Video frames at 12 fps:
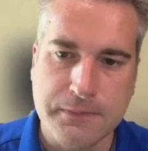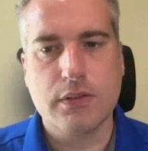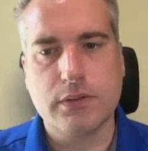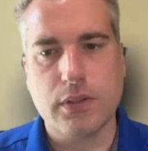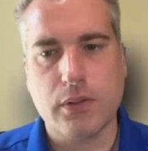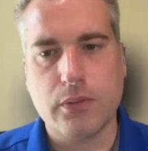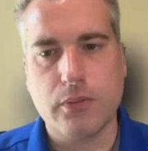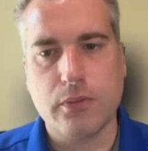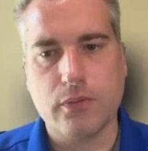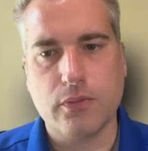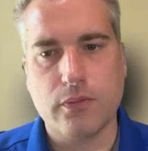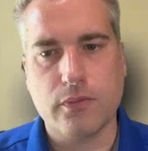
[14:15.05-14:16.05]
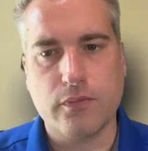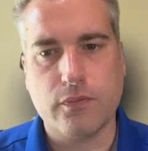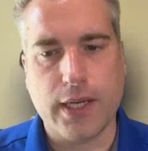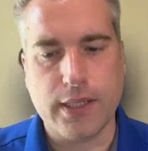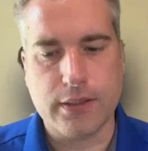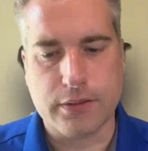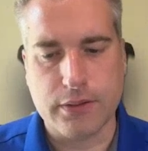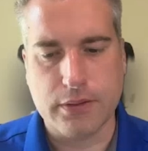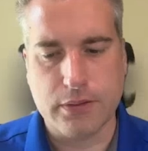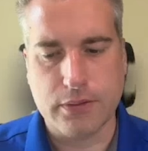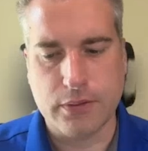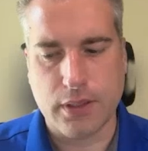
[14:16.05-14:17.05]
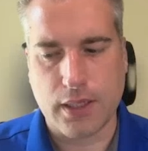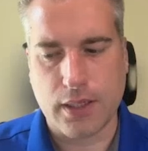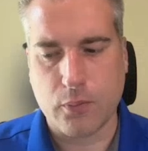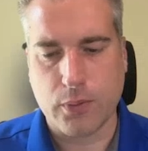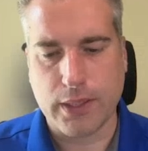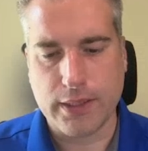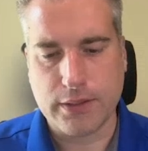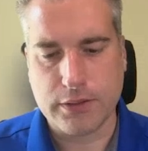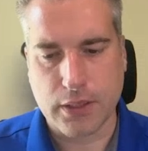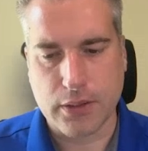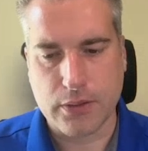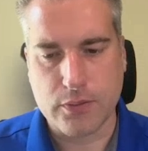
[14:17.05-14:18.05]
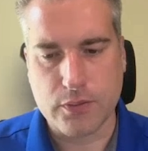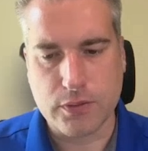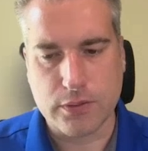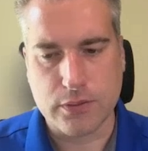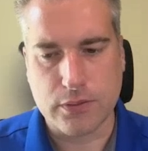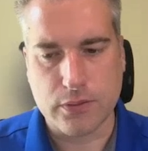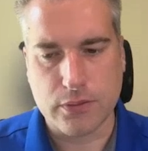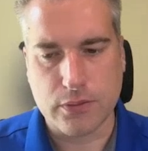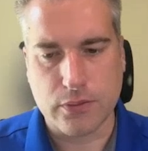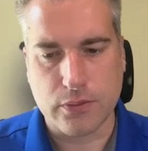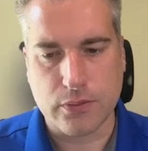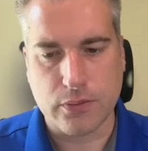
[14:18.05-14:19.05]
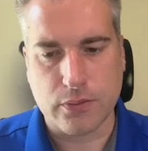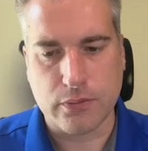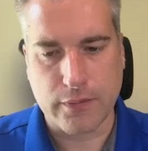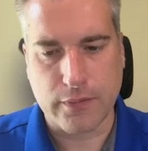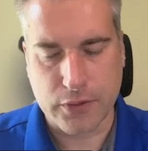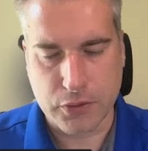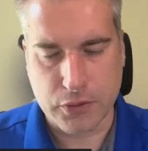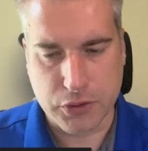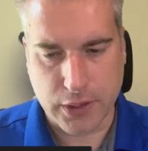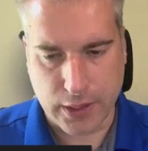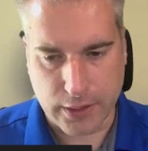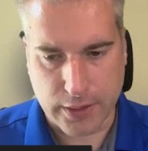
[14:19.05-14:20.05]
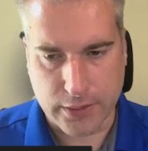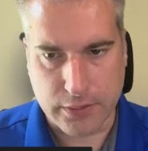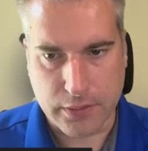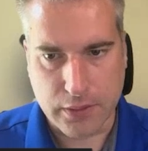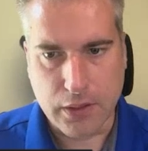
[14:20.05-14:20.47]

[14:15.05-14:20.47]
So VanCrew, we chose to do revenue sharing.